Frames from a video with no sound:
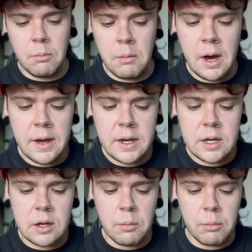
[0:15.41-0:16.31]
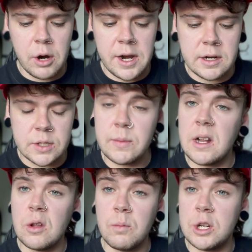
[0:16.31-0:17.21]
My brain has been
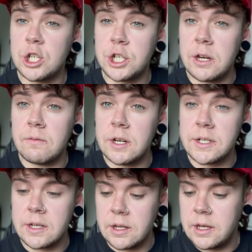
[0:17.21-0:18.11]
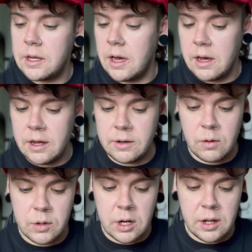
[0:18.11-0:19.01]
a little bit shit recently,
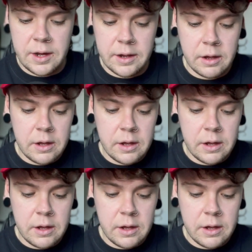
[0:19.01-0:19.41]
not gonna lie.